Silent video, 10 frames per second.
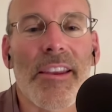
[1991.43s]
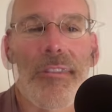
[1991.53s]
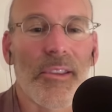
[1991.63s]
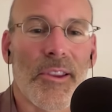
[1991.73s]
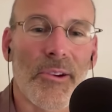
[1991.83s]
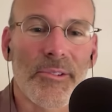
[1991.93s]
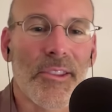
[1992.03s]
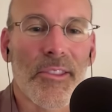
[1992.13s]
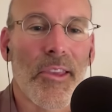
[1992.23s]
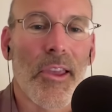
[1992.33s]
If here's
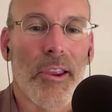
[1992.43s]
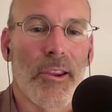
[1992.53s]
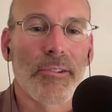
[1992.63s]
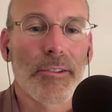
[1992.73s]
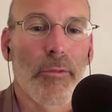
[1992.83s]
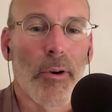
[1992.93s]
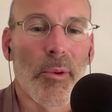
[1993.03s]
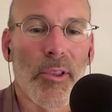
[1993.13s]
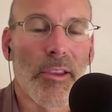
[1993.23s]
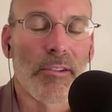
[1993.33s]
the thing, here's the
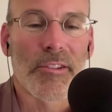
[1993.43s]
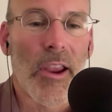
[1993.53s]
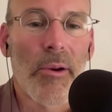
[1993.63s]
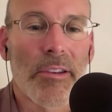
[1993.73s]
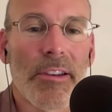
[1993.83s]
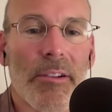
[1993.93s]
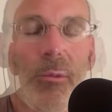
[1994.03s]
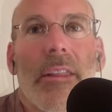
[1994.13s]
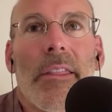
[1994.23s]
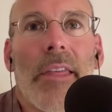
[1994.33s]
formula, it's guaranteed to work.